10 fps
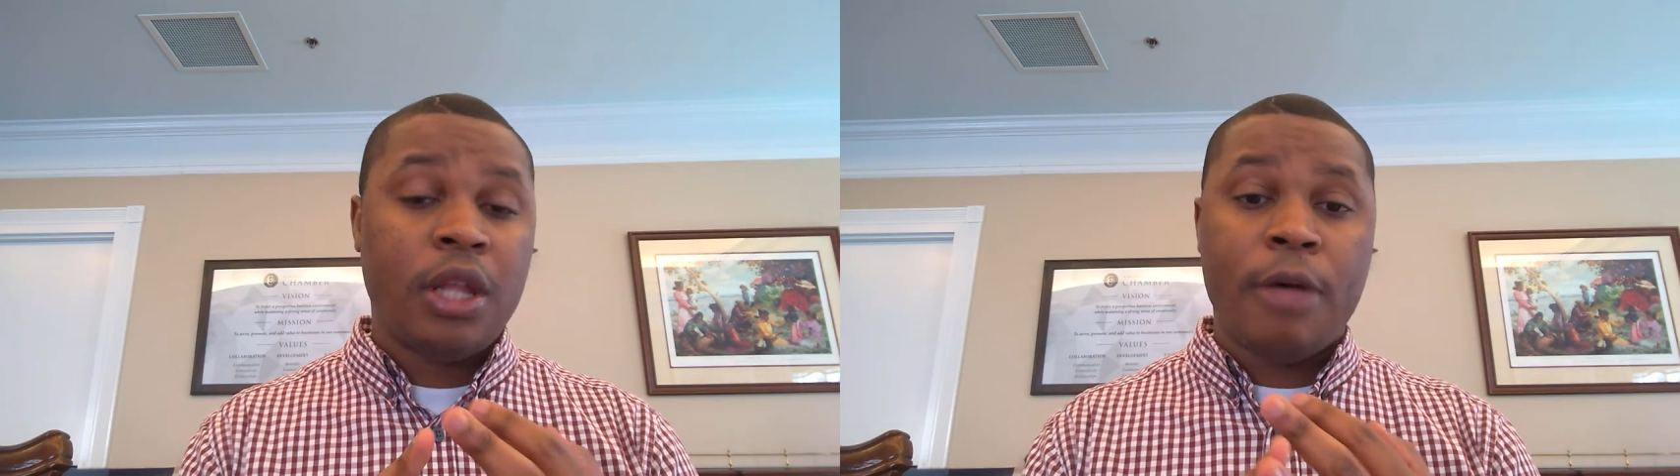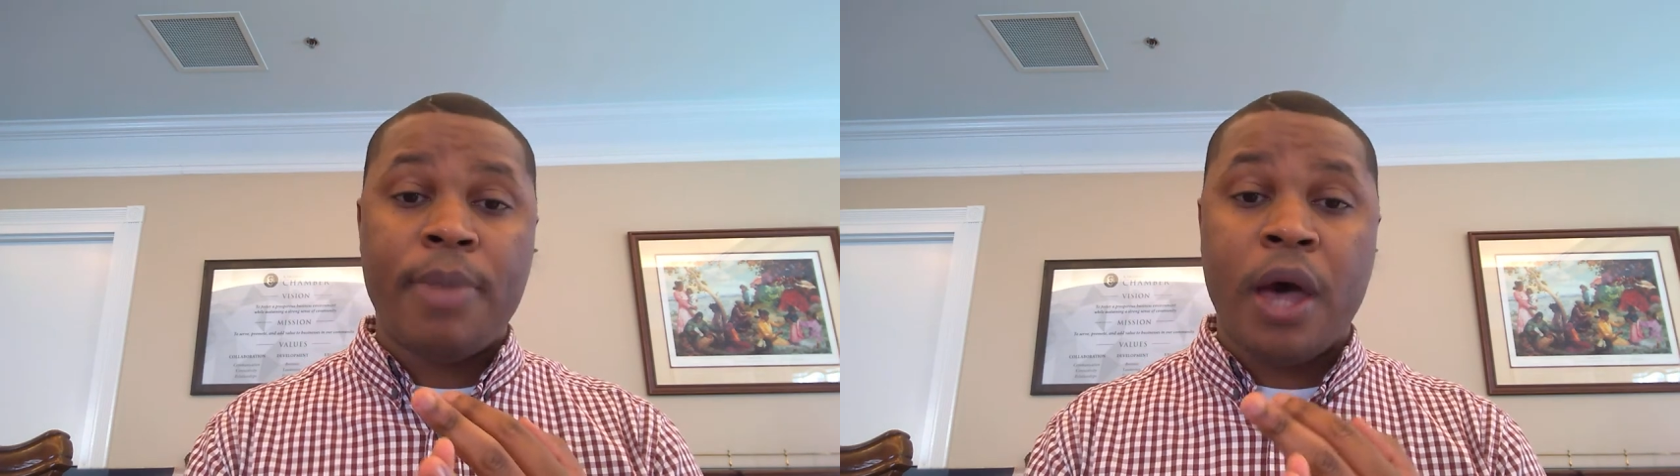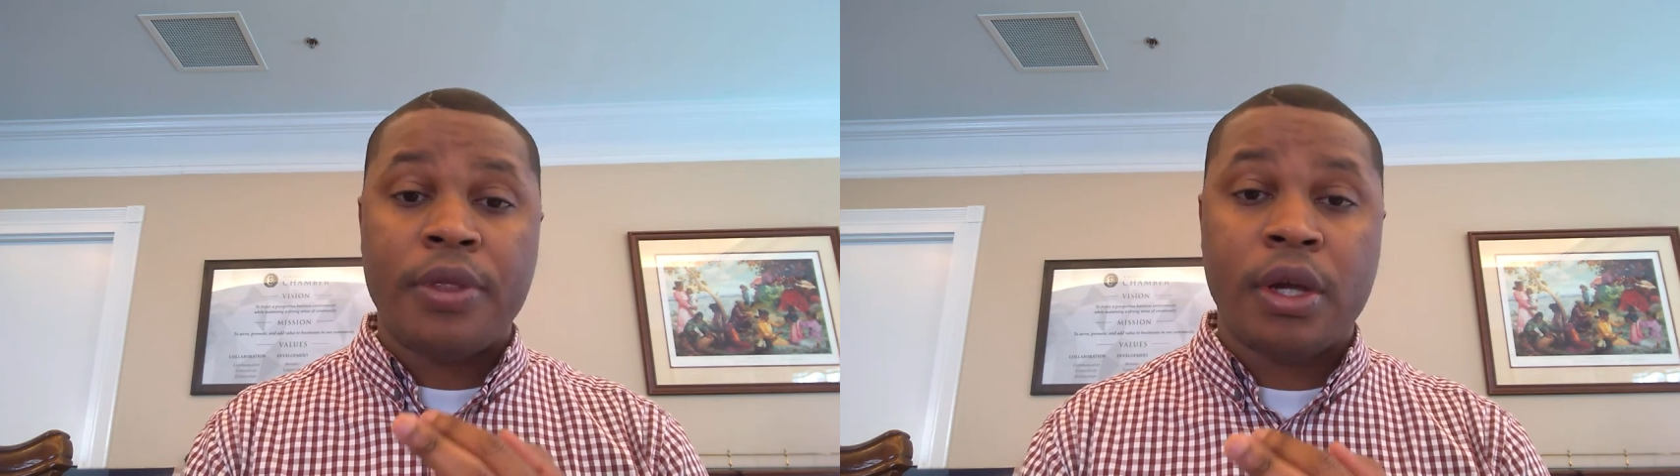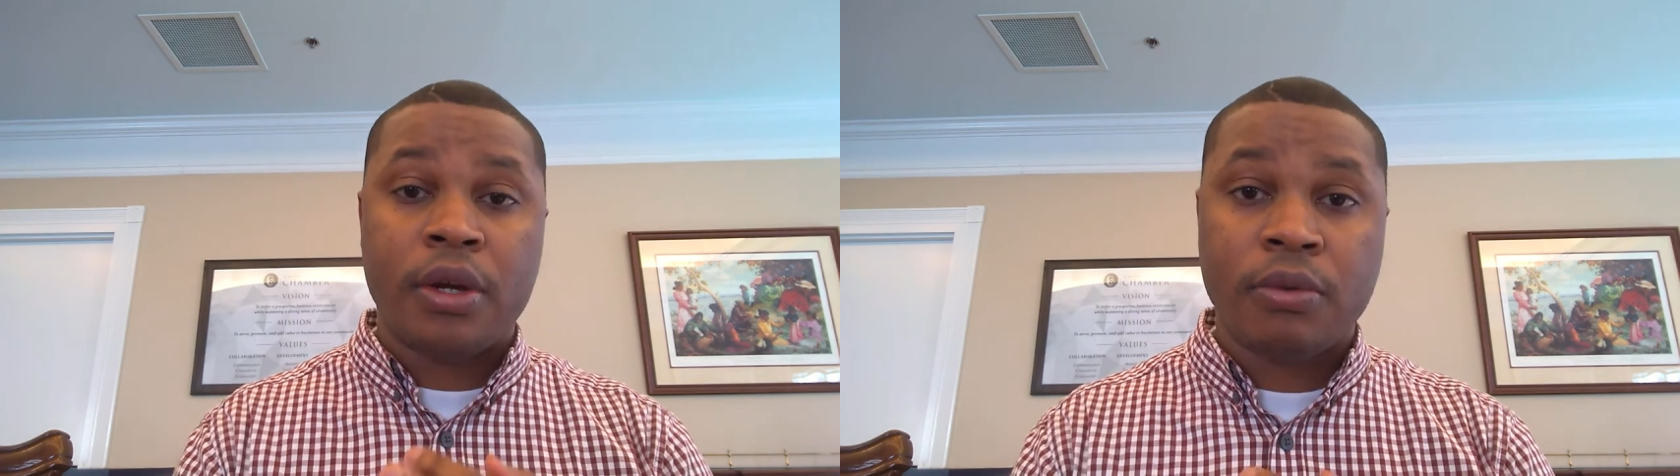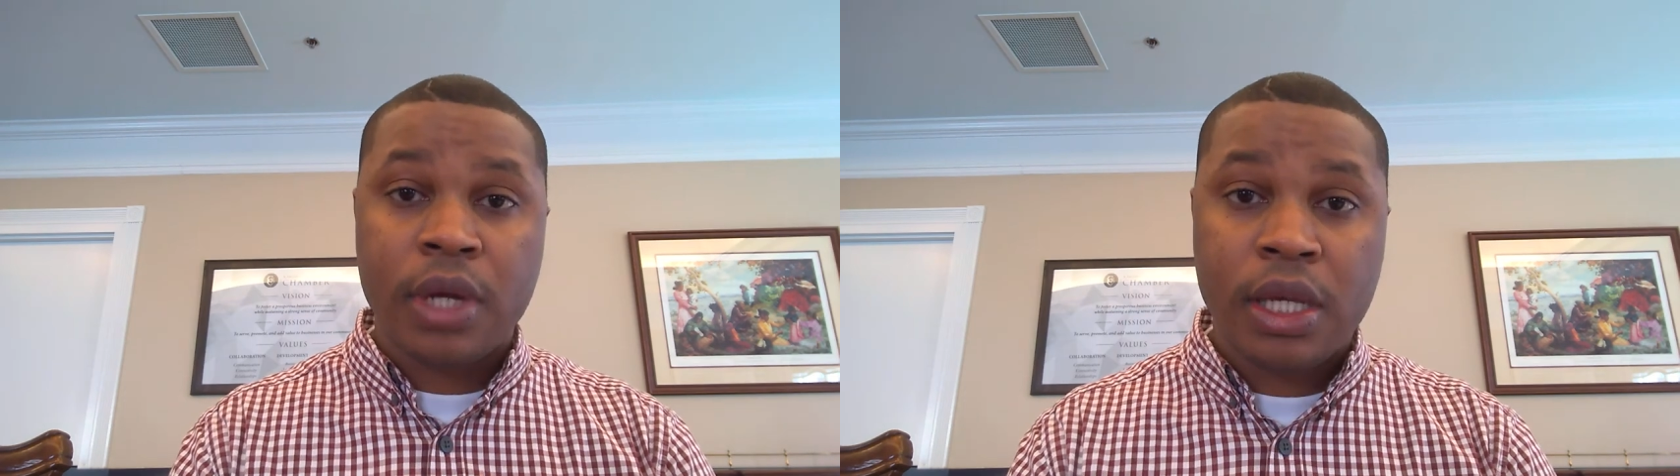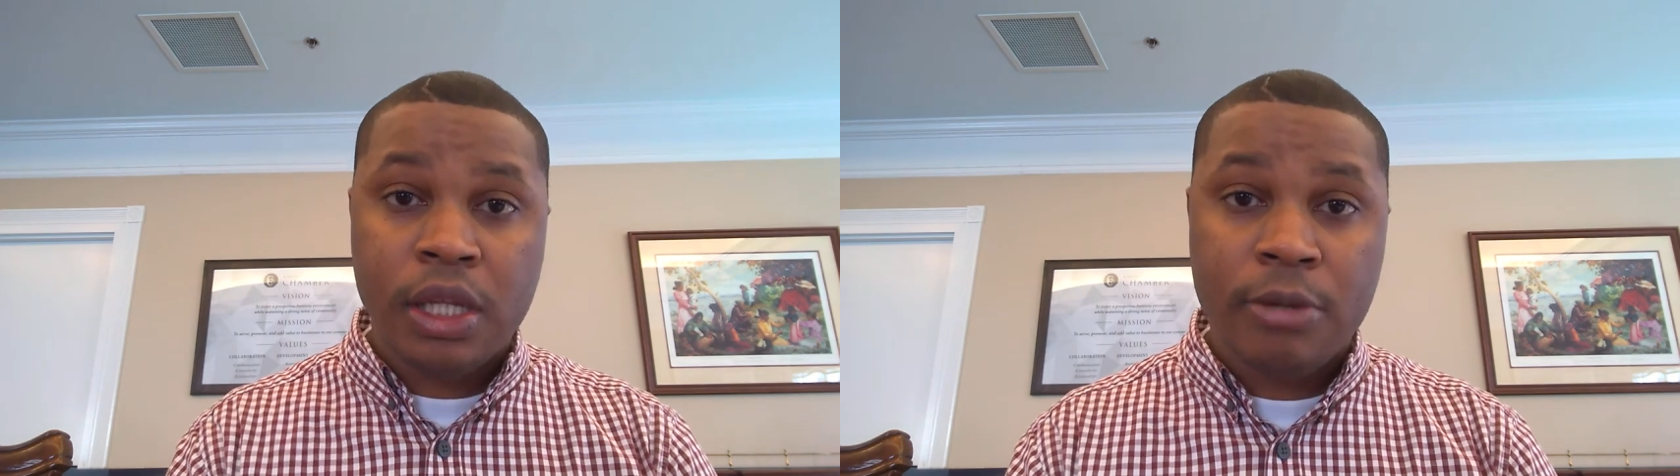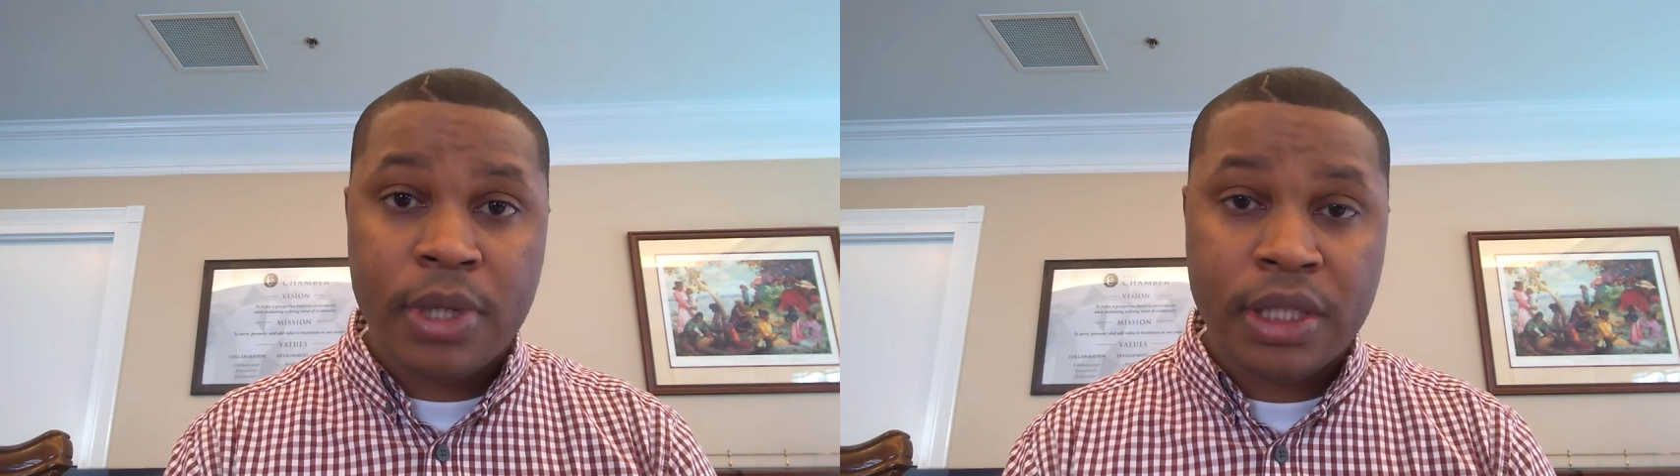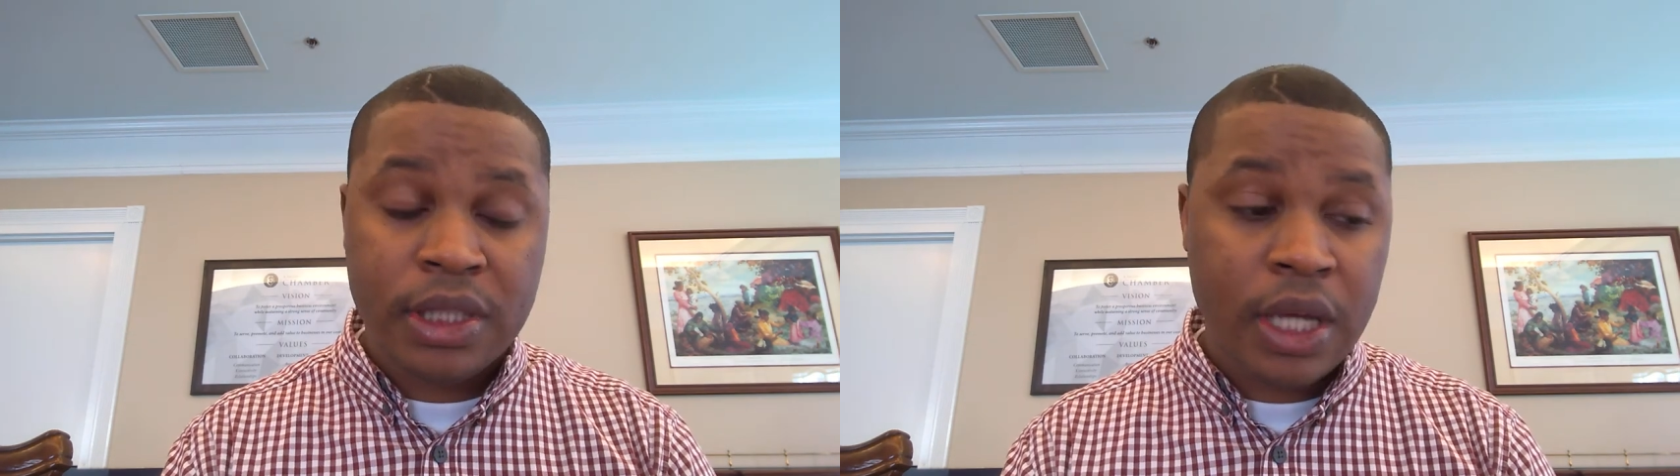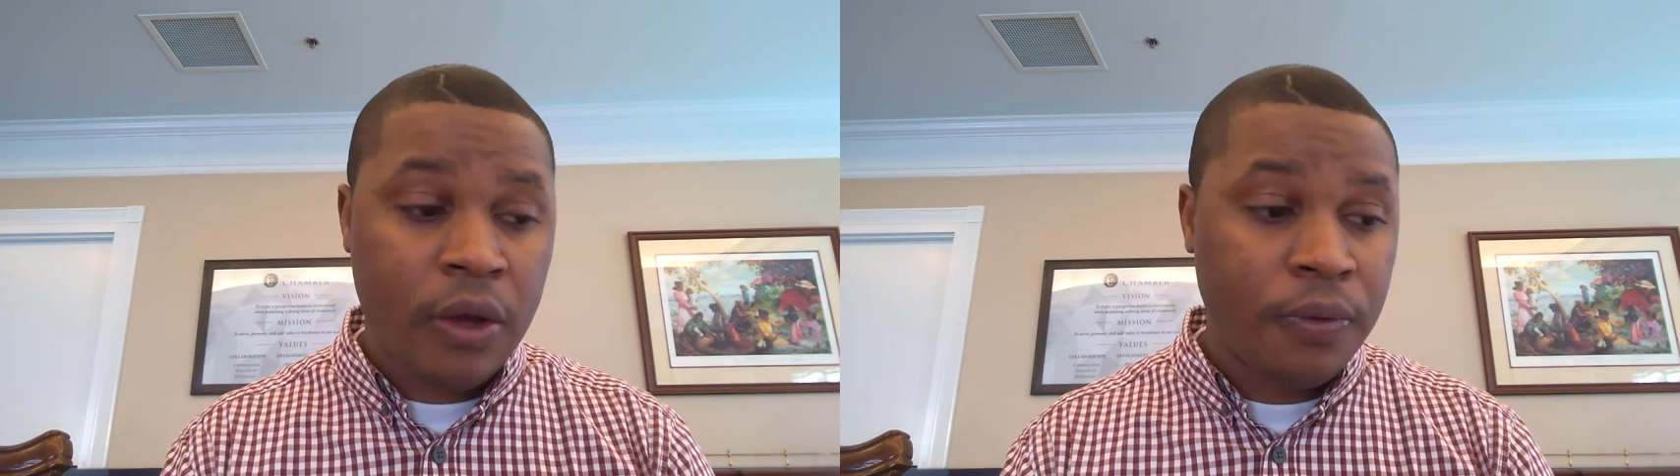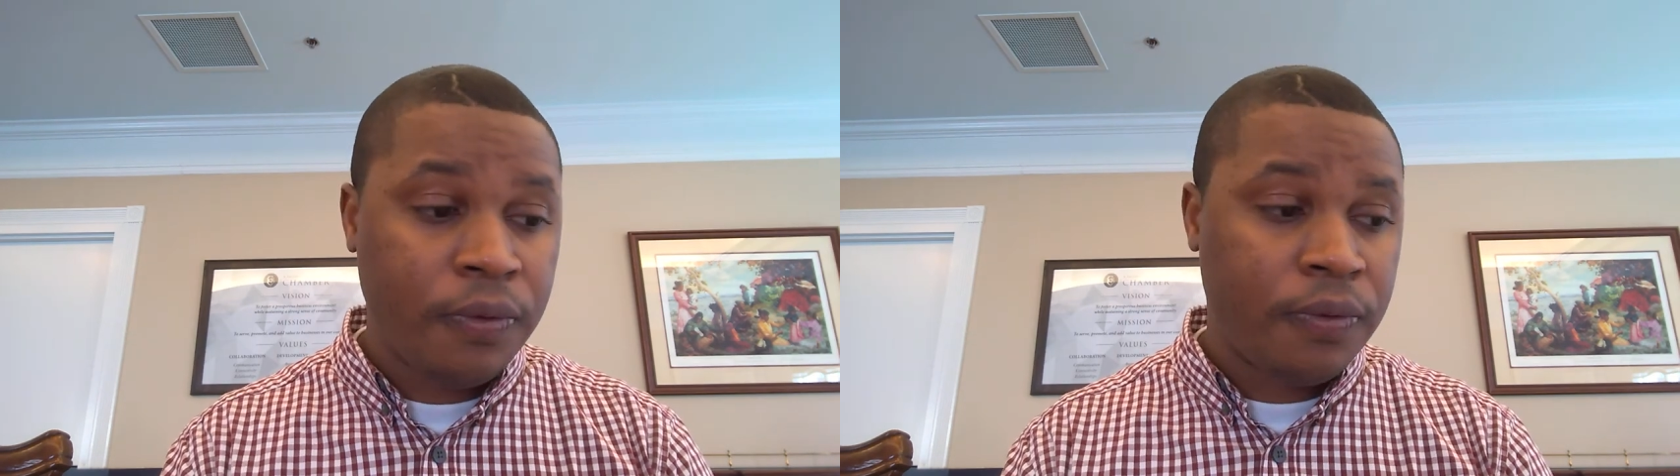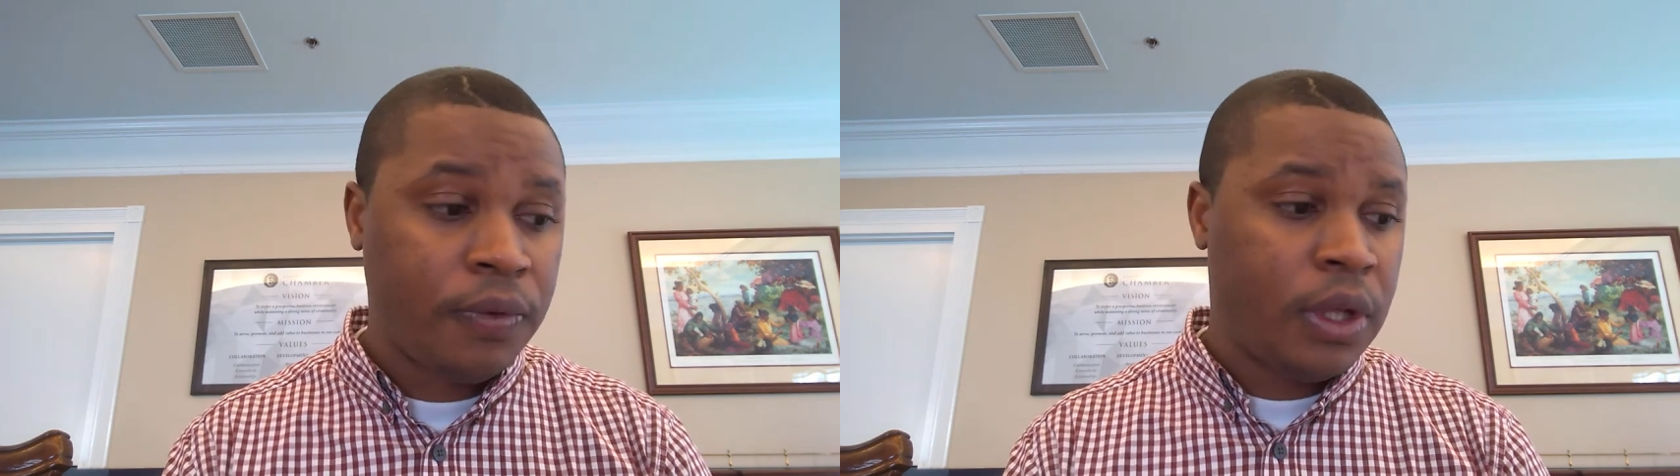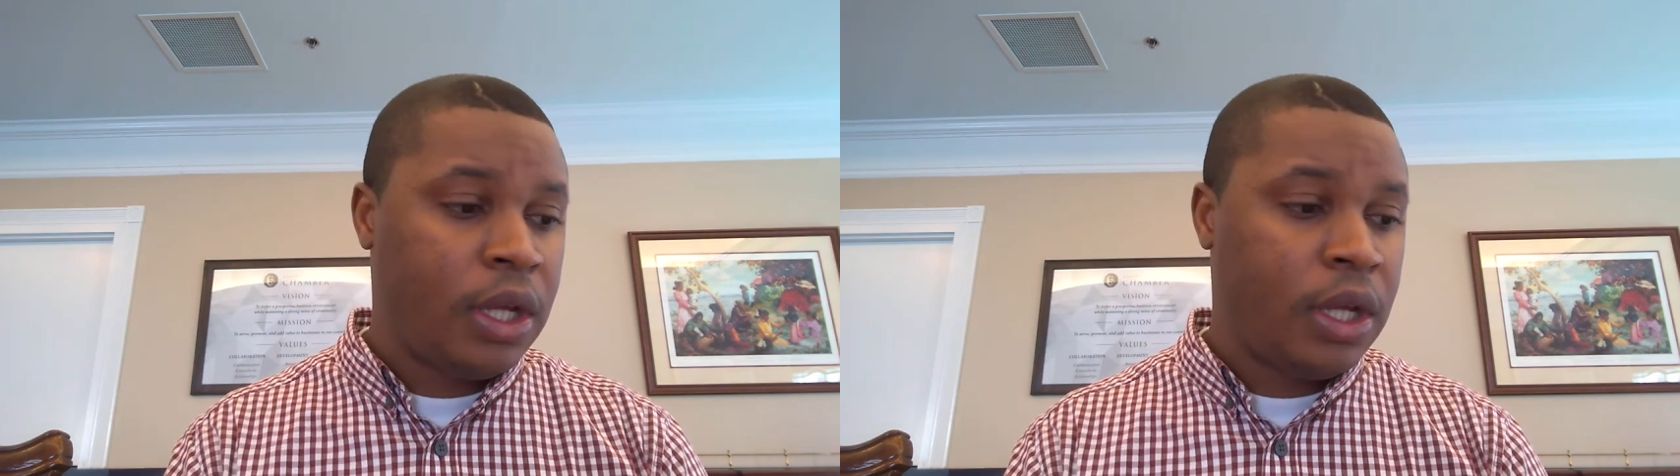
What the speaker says: about the curriculum itself,